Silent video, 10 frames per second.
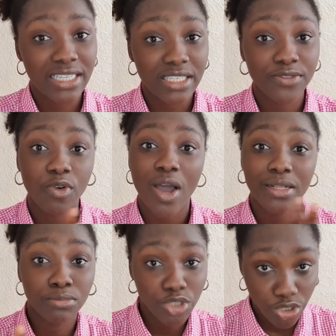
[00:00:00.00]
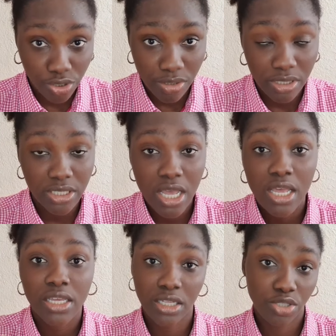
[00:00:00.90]
for admissions
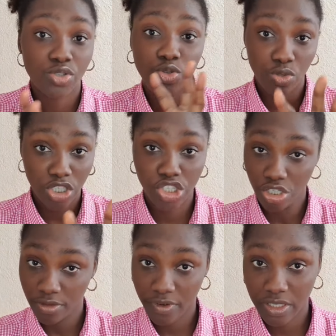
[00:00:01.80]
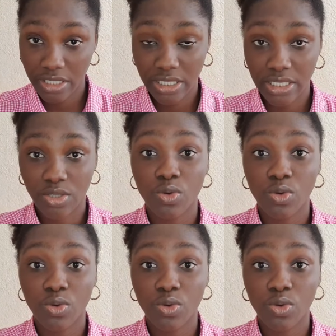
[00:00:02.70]
into Swedish universities.